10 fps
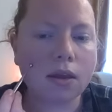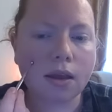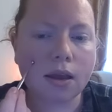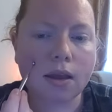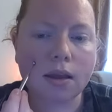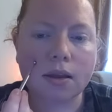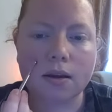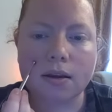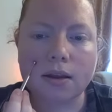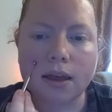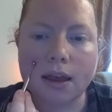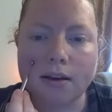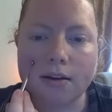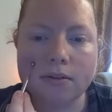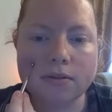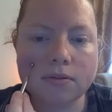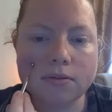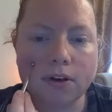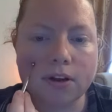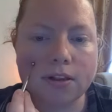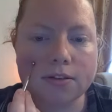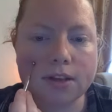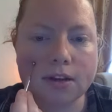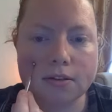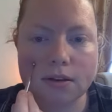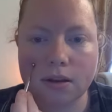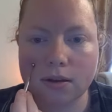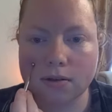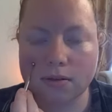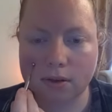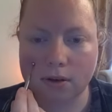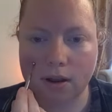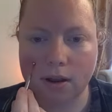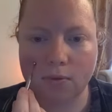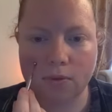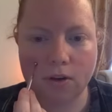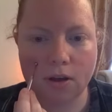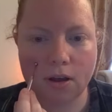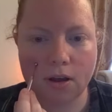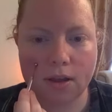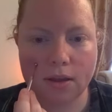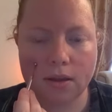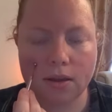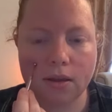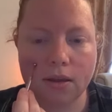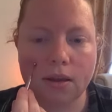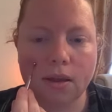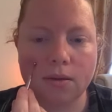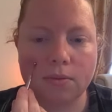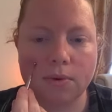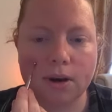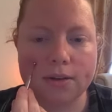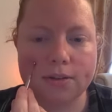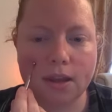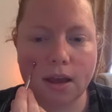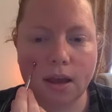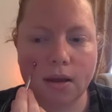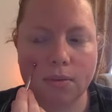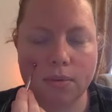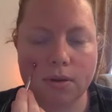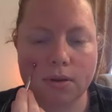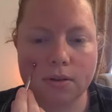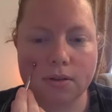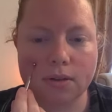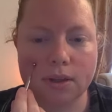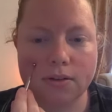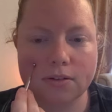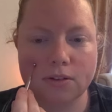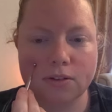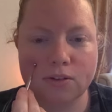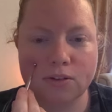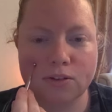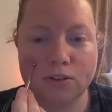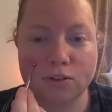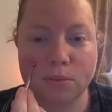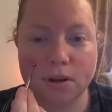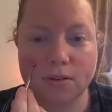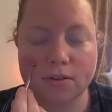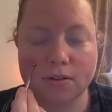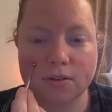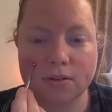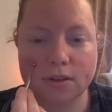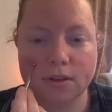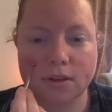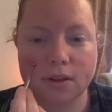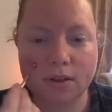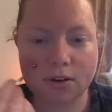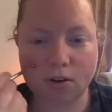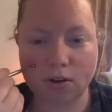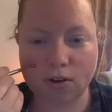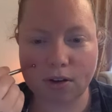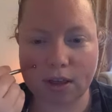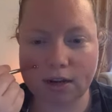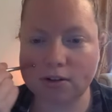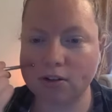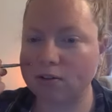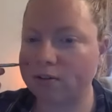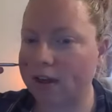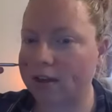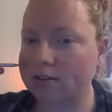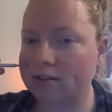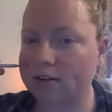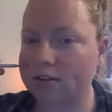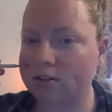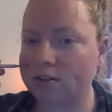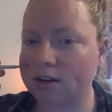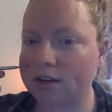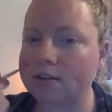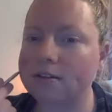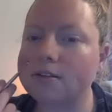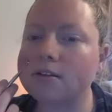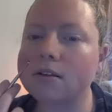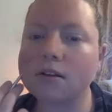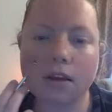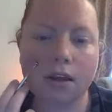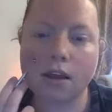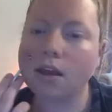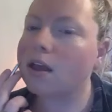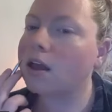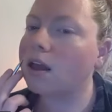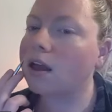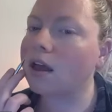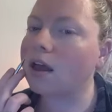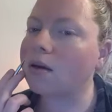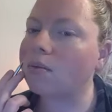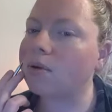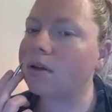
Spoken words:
And again, find the center in line with your eye and pressing up into your jawbone. Not into your face, 90 degrees, up.